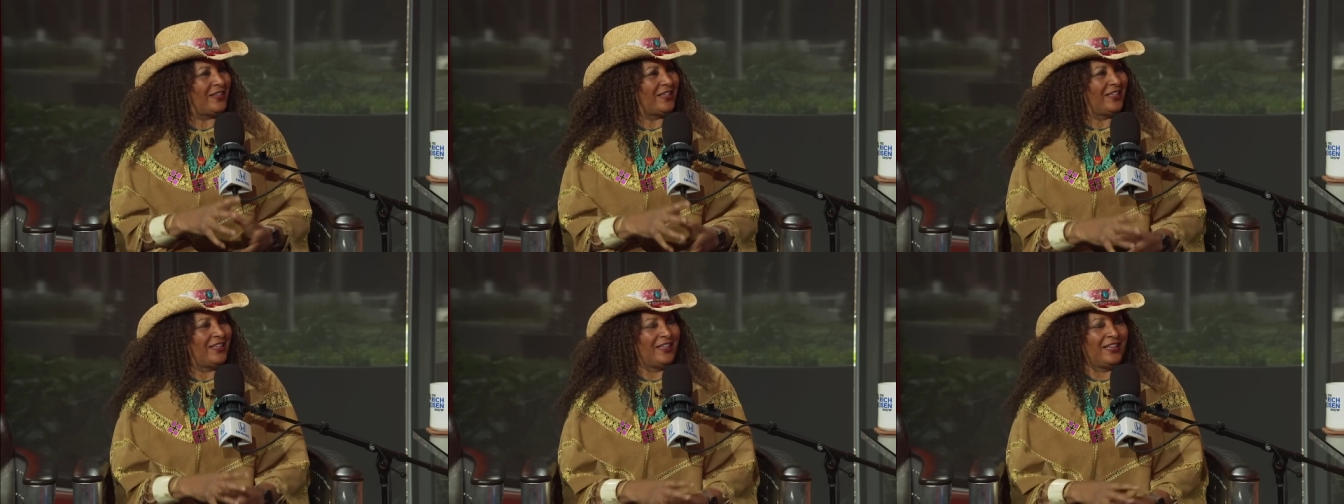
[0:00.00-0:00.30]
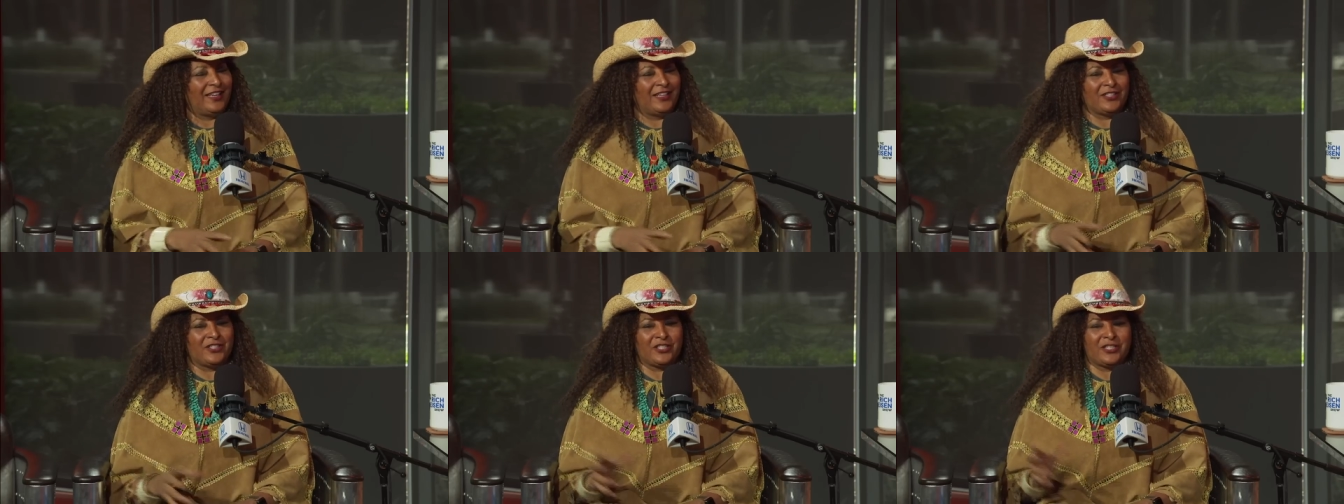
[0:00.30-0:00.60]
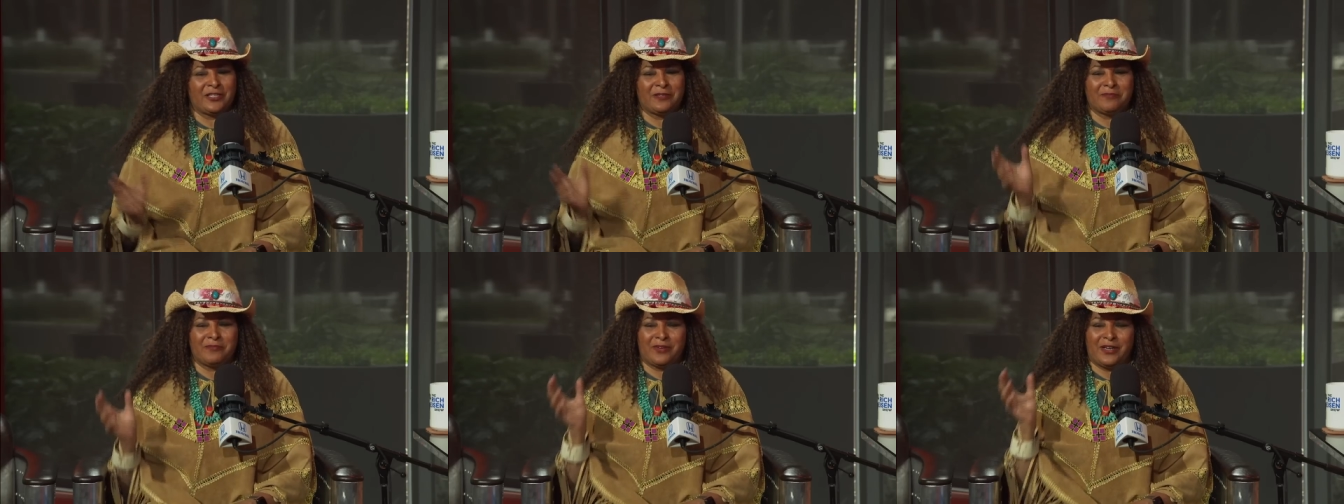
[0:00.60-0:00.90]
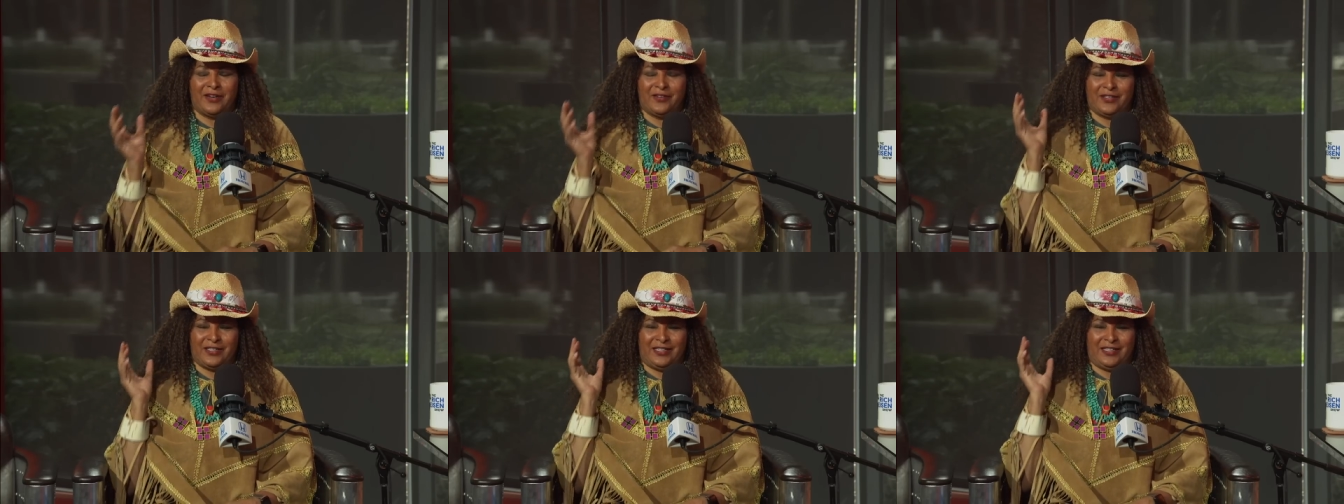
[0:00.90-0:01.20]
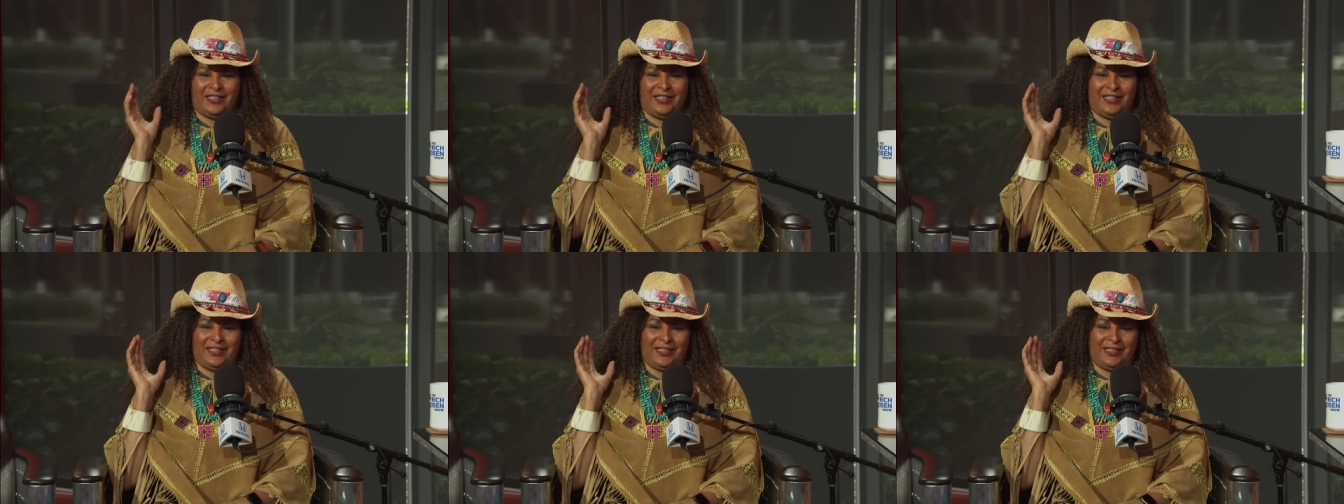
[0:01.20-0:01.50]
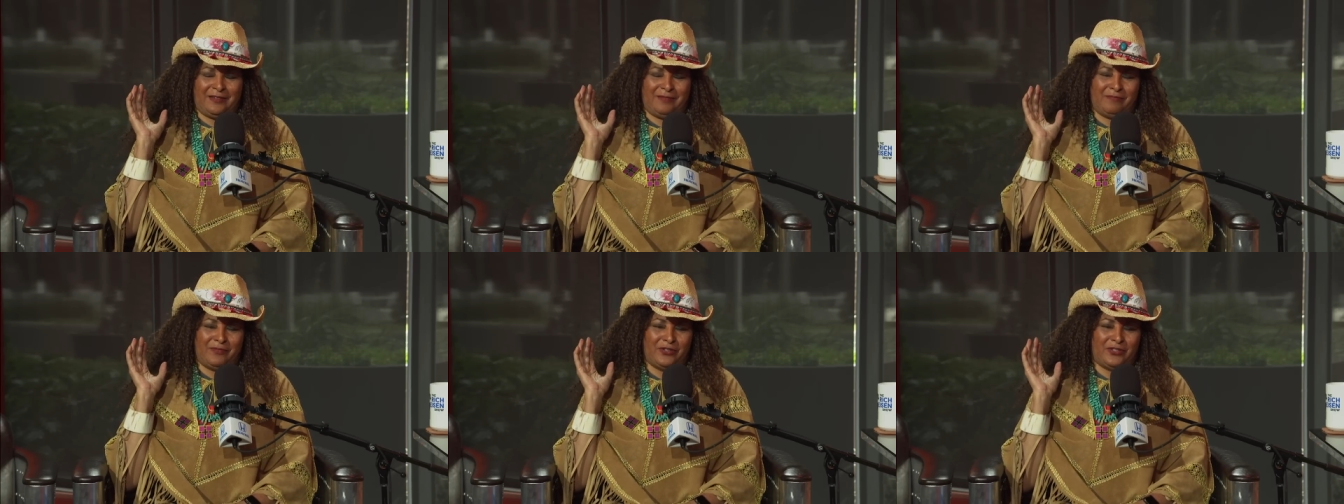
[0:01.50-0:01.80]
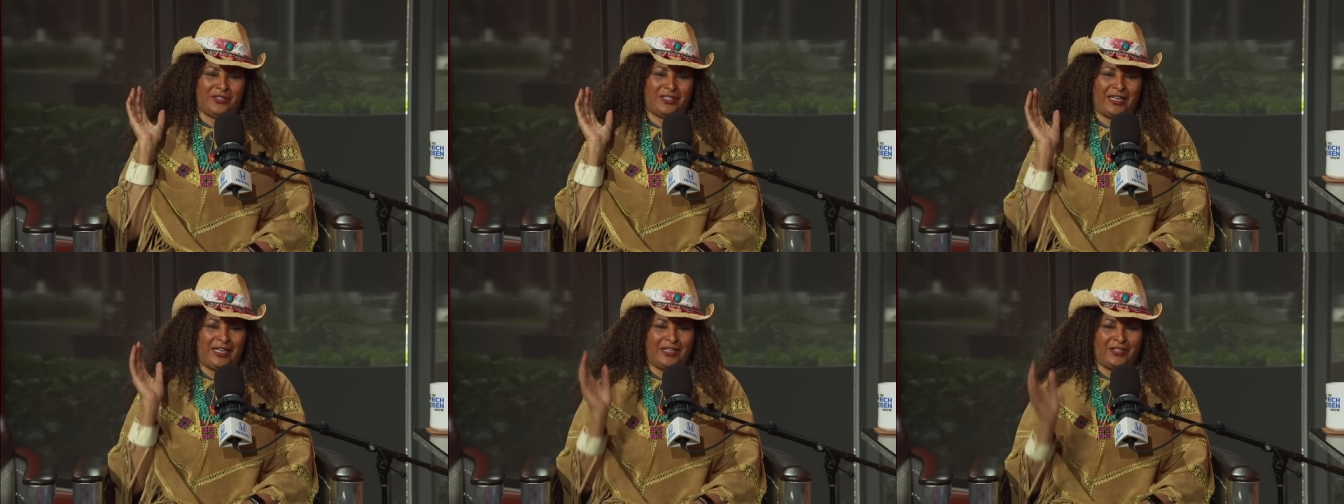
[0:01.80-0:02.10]
Right. And Jim Brown in a, a
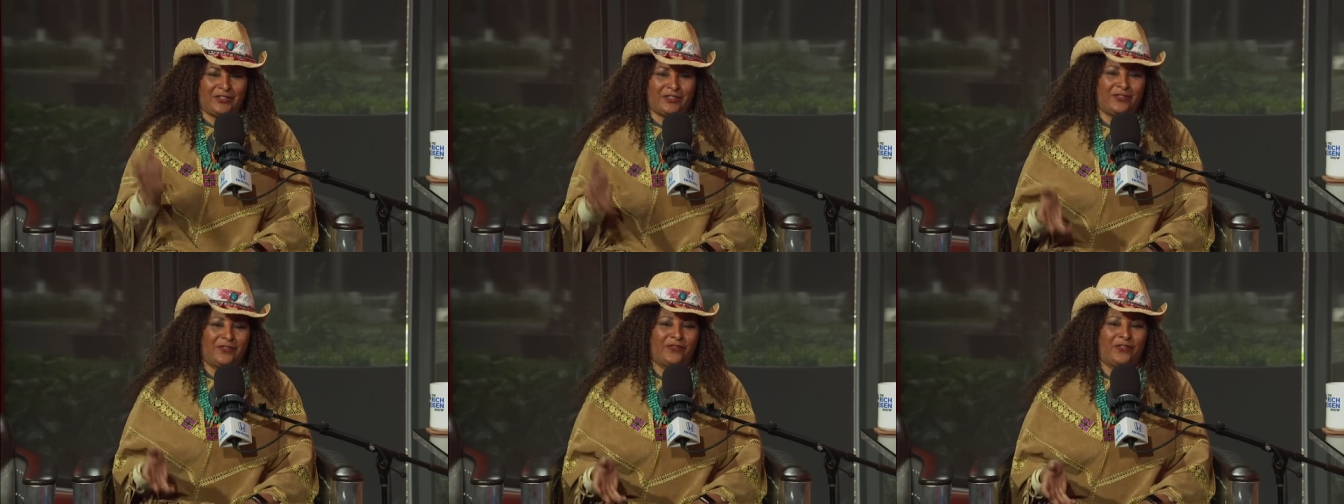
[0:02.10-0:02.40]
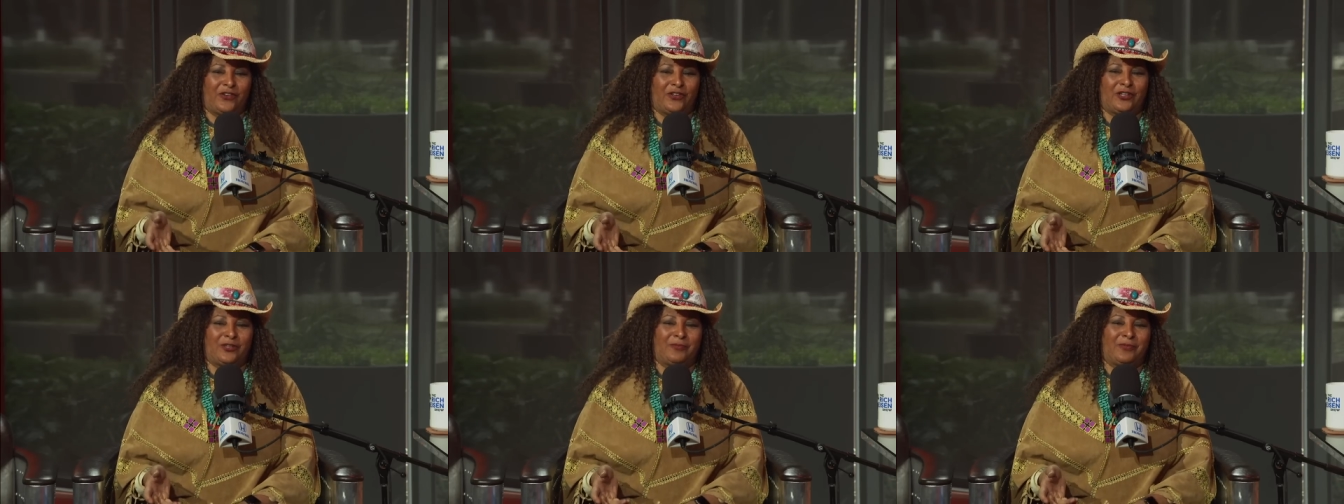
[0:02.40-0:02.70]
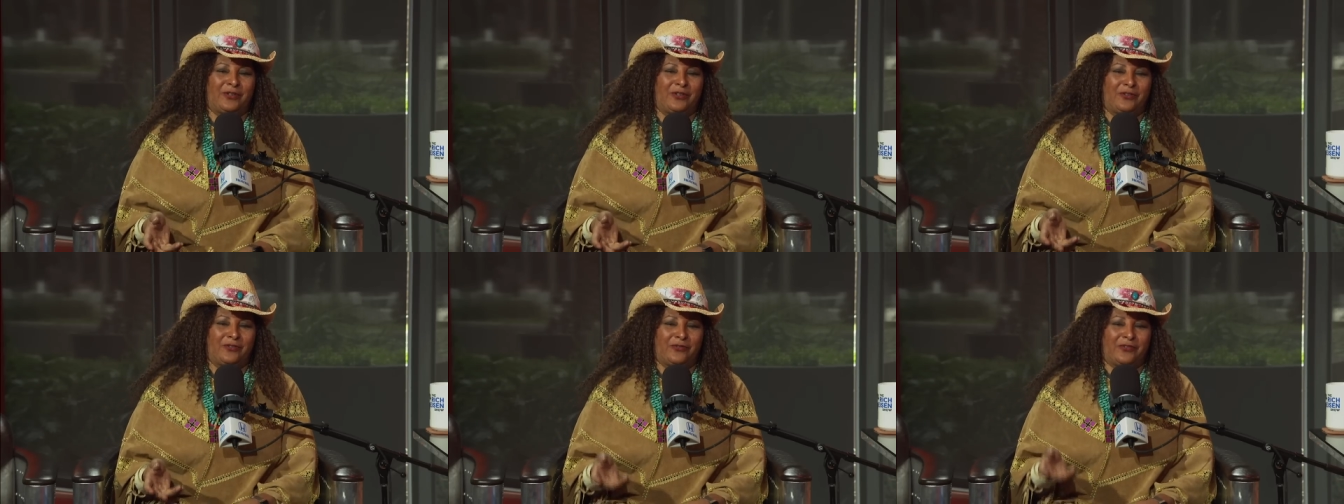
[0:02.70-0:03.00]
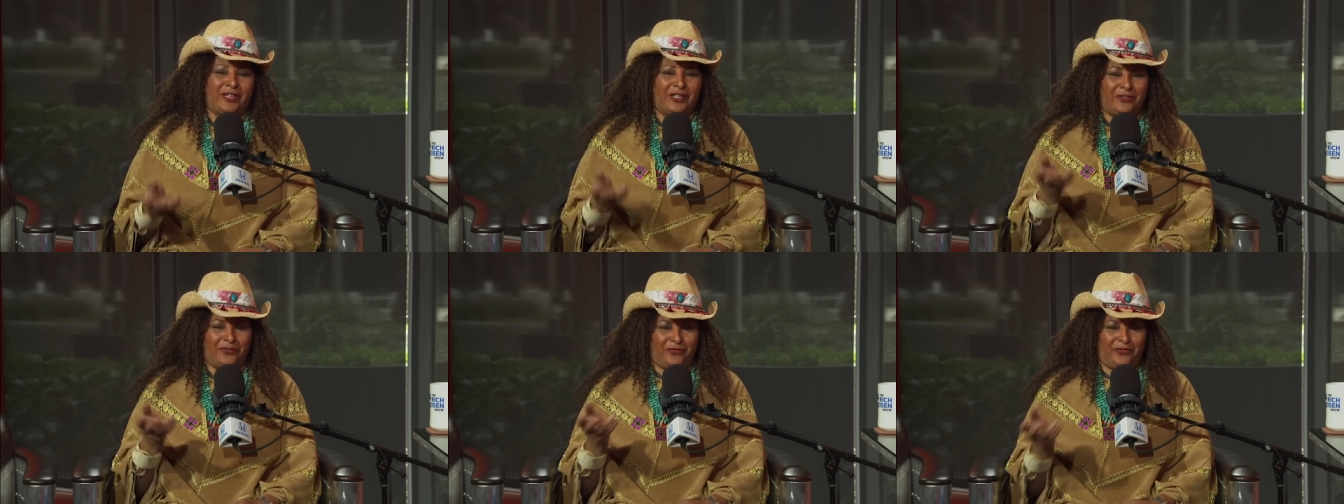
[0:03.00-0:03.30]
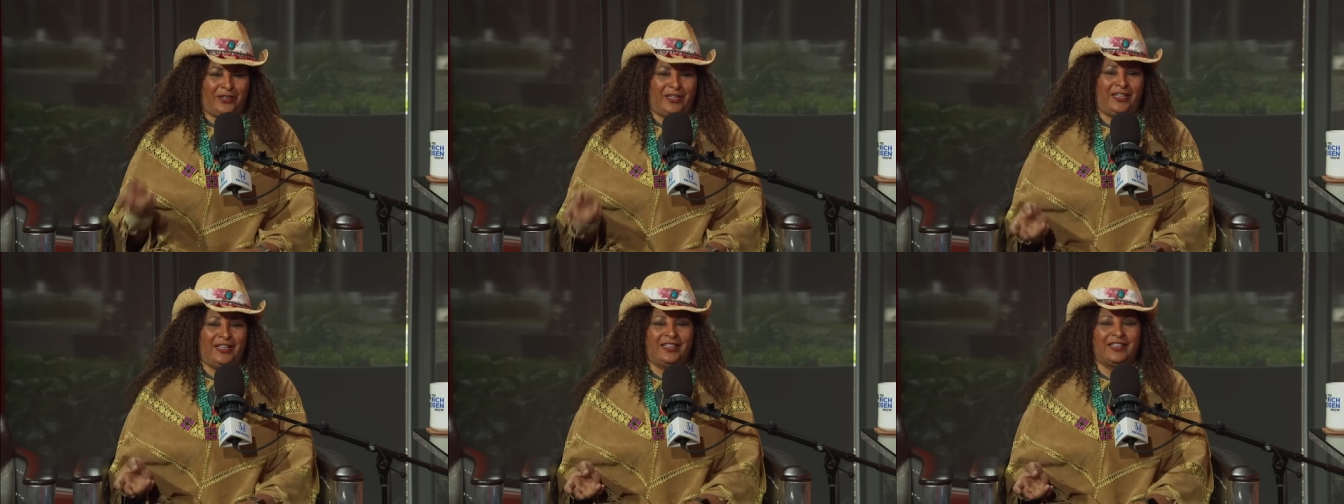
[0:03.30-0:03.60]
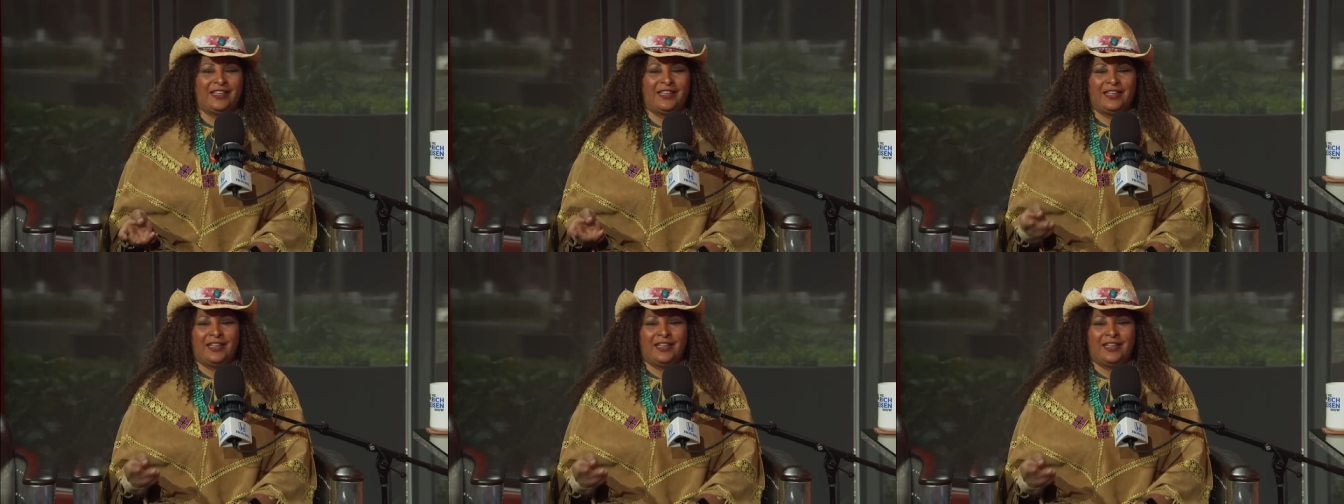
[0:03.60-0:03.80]
Mercedes convertible with Fred